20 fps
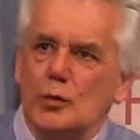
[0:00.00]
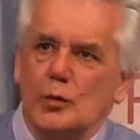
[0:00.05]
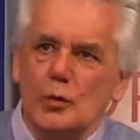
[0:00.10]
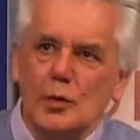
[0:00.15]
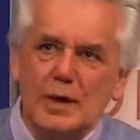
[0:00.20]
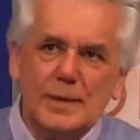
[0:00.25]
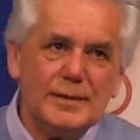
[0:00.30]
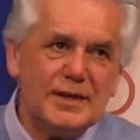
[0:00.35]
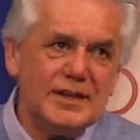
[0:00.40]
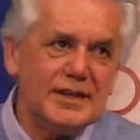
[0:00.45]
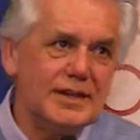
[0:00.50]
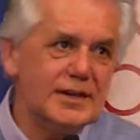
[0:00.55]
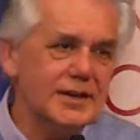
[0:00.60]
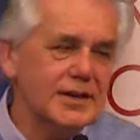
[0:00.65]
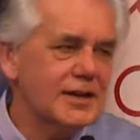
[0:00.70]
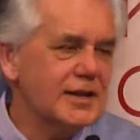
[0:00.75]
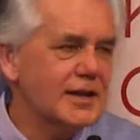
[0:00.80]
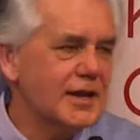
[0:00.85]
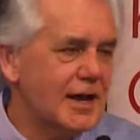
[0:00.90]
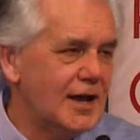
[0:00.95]

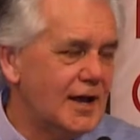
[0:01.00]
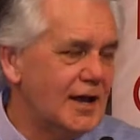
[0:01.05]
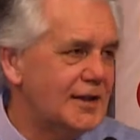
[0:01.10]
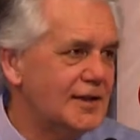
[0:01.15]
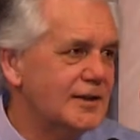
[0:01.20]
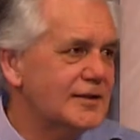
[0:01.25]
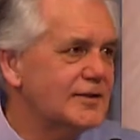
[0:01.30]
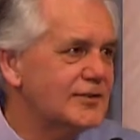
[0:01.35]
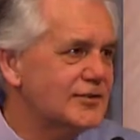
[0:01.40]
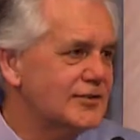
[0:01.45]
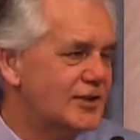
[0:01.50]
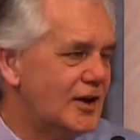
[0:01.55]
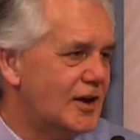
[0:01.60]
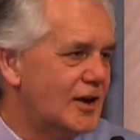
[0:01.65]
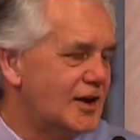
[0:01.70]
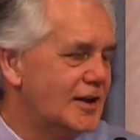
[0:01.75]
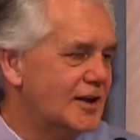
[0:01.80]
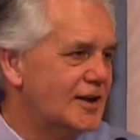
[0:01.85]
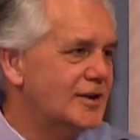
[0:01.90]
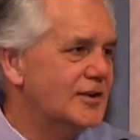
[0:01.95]
Women can't
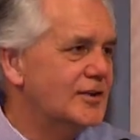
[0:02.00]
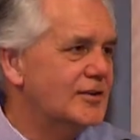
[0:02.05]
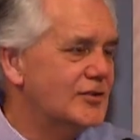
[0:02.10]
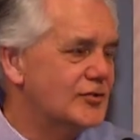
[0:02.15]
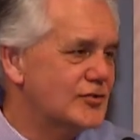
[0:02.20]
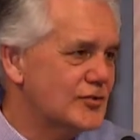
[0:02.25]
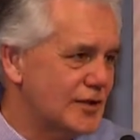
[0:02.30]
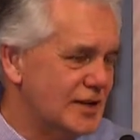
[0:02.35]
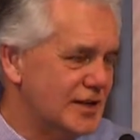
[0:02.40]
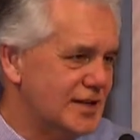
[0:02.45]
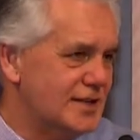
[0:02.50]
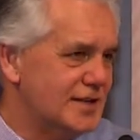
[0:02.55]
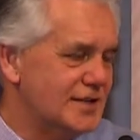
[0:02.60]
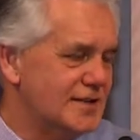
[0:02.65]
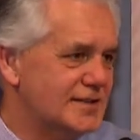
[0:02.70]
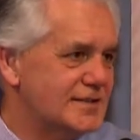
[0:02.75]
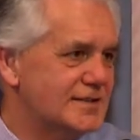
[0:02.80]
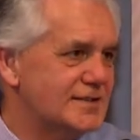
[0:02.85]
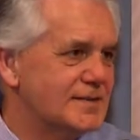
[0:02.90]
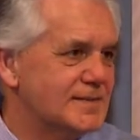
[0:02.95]
sign
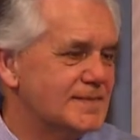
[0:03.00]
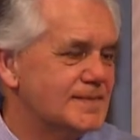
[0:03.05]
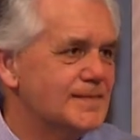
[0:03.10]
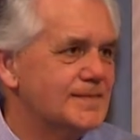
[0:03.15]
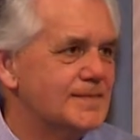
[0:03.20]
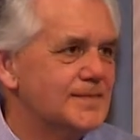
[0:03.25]
treaties.